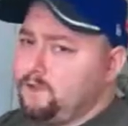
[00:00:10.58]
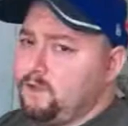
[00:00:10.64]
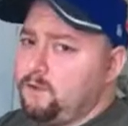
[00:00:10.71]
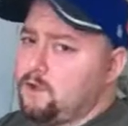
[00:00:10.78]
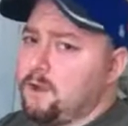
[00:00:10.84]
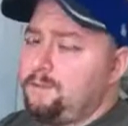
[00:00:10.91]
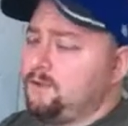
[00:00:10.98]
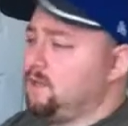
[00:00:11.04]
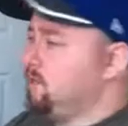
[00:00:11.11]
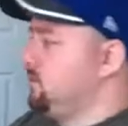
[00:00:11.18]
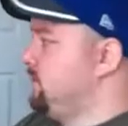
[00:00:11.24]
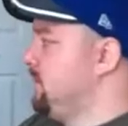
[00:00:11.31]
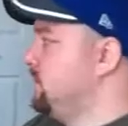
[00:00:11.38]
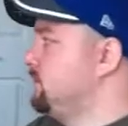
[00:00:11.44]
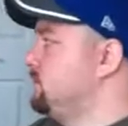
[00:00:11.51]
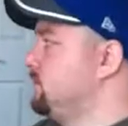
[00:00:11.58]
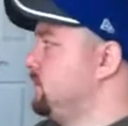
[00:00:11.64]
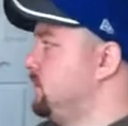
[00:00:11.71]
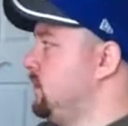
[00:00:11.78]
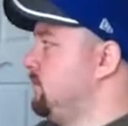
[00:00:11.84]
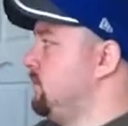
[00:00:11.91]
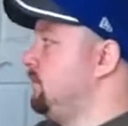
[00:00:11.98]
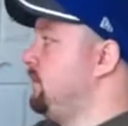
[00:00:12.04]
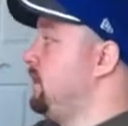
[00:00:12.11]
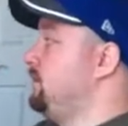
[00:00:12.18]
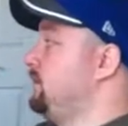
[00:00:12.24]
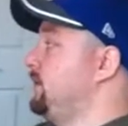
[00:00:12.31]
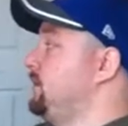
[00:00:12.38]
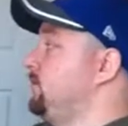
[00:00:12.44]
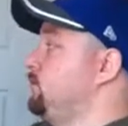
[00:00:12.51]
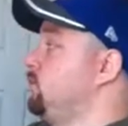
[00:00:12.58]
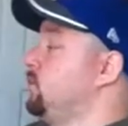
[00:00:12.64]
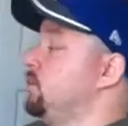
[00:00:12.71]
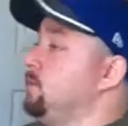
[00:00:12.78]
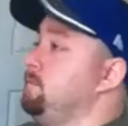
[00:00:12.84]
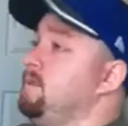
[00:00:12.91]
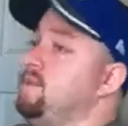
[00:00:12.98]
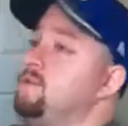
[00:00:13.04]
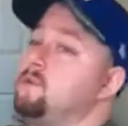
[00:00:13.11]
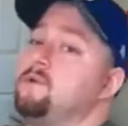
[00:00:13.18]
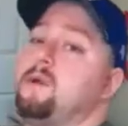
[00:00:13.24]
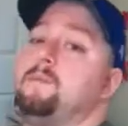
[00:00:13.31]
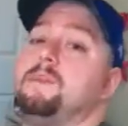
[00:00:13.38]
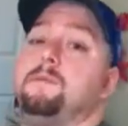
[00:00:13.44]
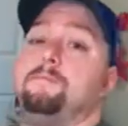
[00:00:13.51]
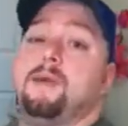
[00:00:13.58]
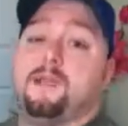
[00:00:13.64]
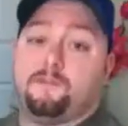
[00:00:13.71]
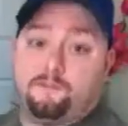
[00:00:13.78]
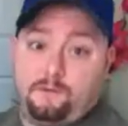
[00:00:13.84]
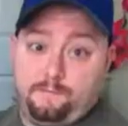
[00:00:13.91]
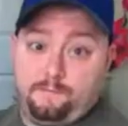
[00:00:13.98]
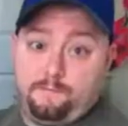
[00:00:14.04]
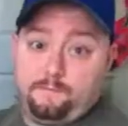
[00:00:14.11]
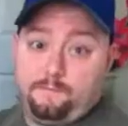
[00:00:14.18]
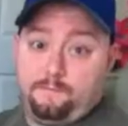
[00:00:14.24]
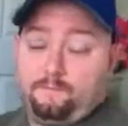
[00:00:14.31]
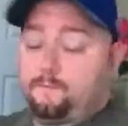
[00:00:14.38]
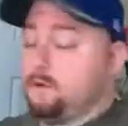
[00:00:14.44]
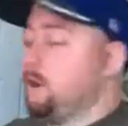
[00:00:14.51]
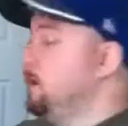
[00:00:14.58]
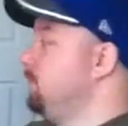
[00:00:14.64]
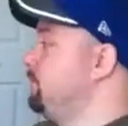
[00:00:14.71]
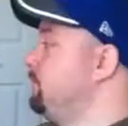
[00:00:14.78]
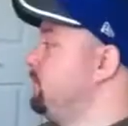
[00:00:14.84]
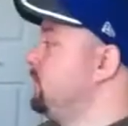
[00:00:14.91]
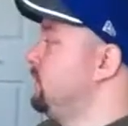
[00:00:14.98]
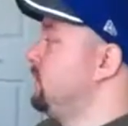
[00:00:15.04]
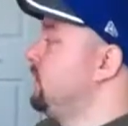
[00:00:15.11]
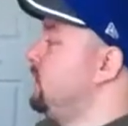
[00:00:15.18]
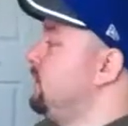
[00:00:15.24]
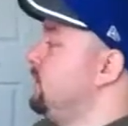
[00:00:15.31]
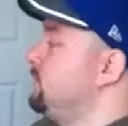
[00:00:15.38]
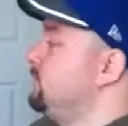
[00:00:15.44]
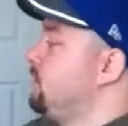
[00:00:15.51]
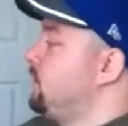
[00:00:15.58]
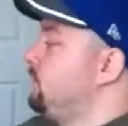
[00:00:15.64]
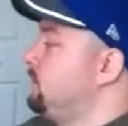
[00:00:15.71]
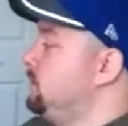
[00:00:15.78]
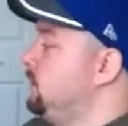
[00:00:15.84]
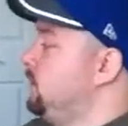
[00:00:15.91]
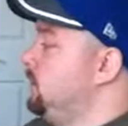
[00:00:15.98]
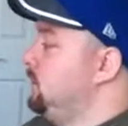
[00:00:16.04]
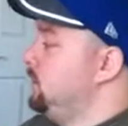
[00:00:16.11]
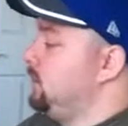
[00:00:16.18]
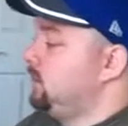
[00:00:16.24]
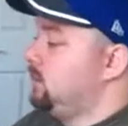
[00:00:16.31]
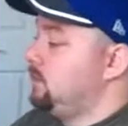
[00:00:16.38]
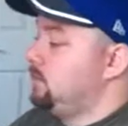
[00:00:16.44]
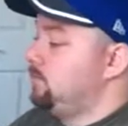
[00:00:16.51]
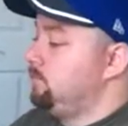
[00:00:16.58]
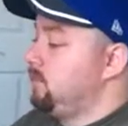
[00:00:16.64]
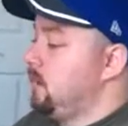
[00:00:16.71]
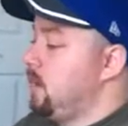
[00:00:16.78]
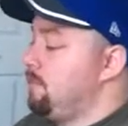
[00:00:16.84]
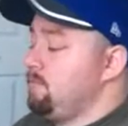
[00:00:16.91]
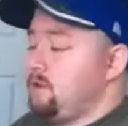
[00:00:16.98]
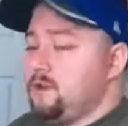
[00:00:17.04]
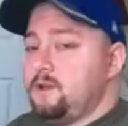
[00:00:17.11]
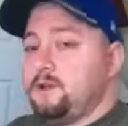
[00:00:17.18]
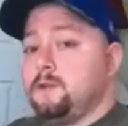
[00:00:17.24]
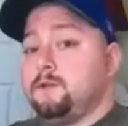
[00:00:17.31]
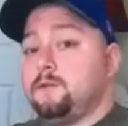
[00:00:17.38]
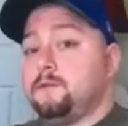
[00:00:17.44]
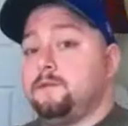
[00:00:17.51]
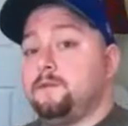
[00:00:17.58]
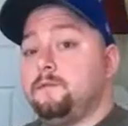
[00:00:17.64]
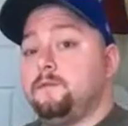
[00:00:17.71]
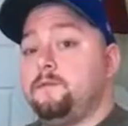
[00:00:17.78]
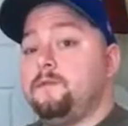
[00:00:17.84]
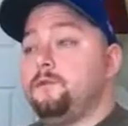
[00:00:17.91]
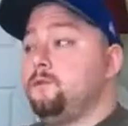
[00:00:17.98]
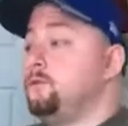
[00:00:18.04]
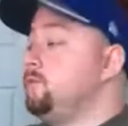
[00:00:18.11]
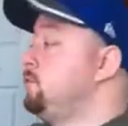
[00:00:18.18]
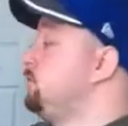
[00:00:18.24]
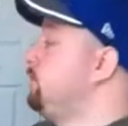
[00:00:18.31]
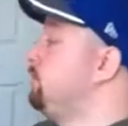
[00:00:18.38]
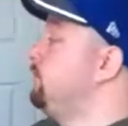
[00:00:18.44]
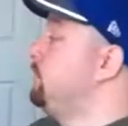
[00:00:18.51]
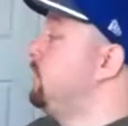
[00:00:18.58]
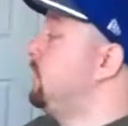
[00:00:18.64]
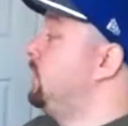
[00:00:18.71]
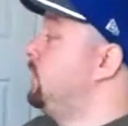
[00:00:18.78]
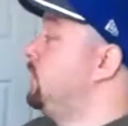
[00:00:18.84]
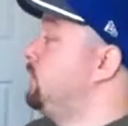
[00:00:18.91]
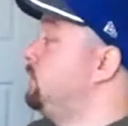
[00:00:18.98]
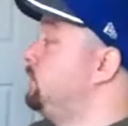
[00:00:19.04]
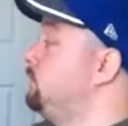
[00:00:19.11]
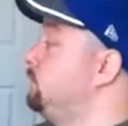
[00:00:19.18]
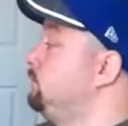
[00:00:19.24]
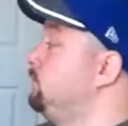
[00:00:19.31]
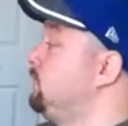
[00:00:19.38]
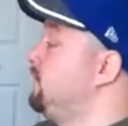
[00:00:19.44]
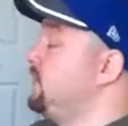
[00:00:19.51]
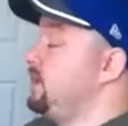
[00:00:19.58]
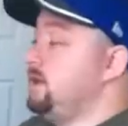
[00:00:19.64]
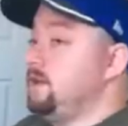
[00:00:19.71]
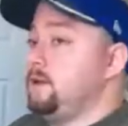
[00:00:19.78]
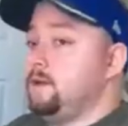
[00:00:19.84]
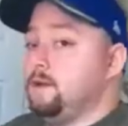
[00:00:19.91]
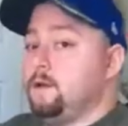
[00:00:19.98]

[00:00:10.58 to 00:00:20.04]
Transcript: a couple other things. But mainly we're messing around with the bass drum. Okay, so I'm going to do the